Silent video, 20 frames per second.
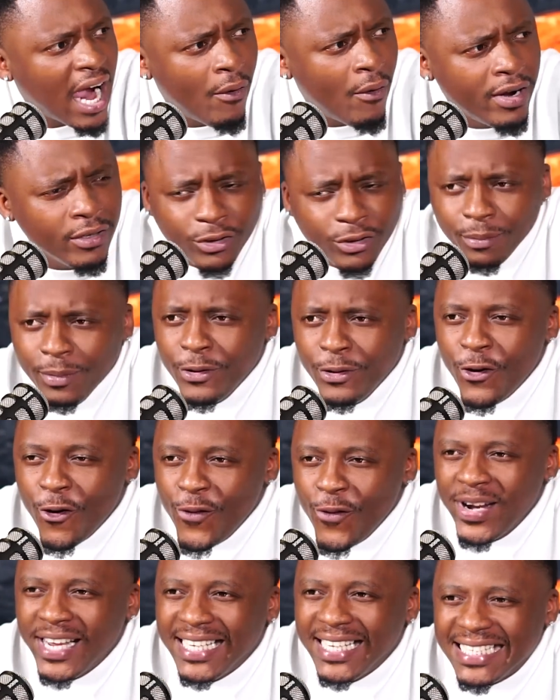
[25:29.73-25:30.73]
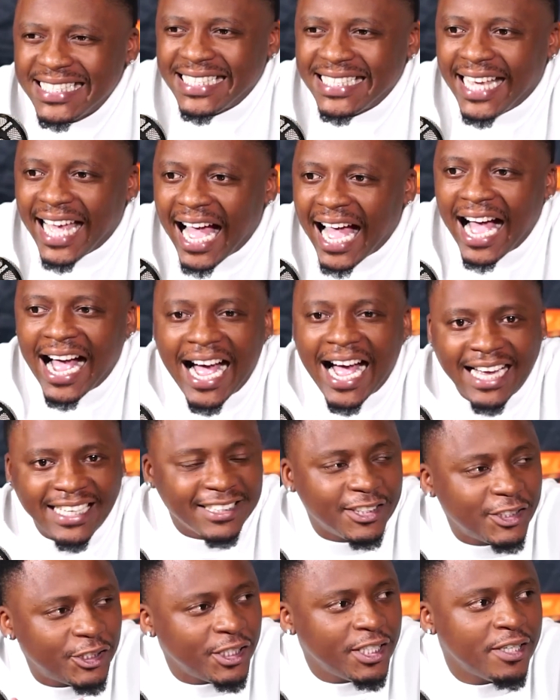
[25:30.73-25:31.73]
I want to be known as Yanga
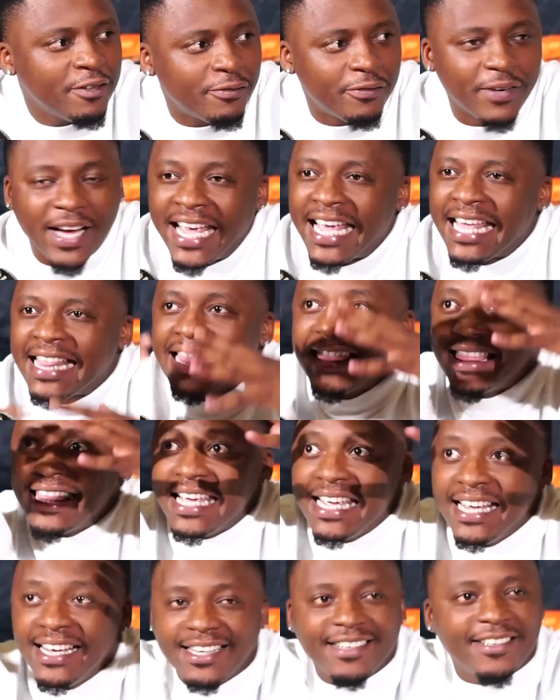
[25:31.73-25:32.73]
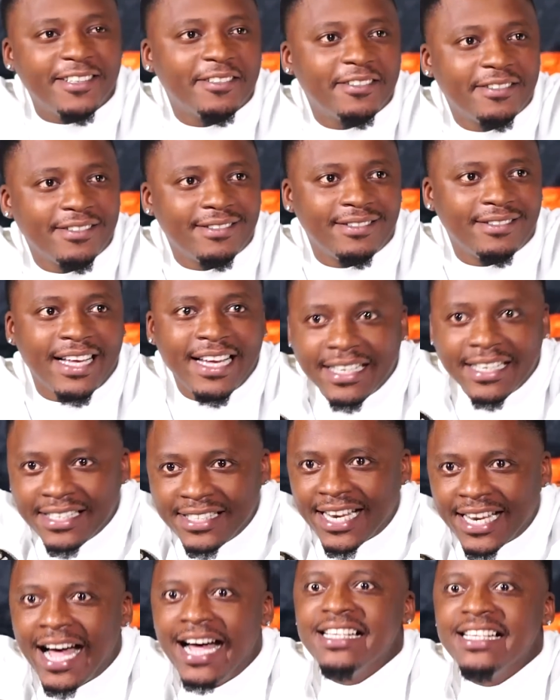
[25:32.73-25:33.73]
Chief, a thing that
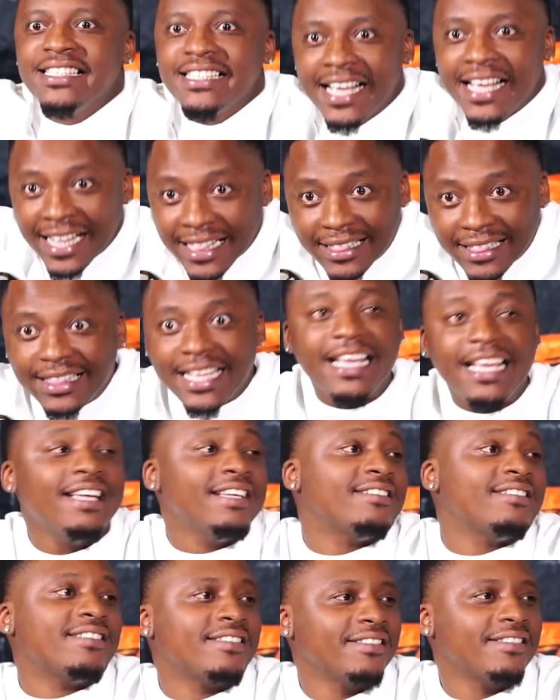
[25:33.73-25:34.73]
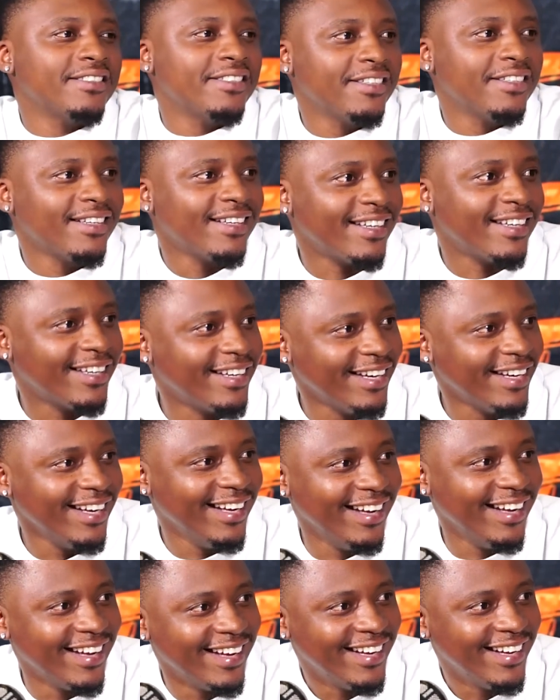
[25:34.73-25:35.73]
does things.
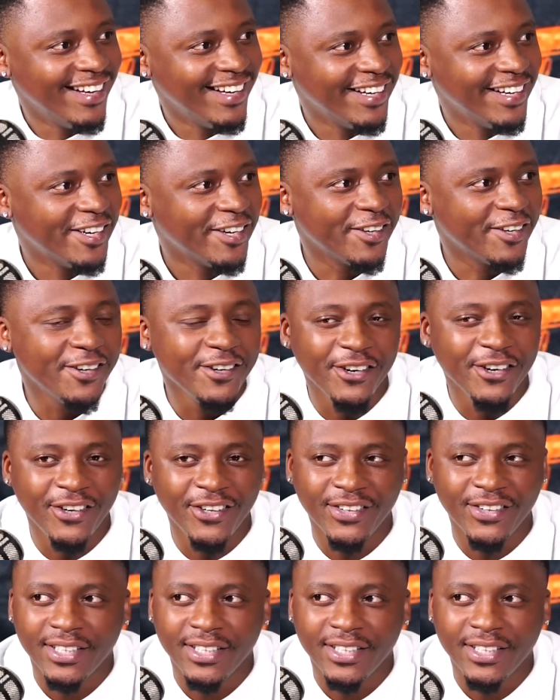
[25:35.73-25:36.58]
You know?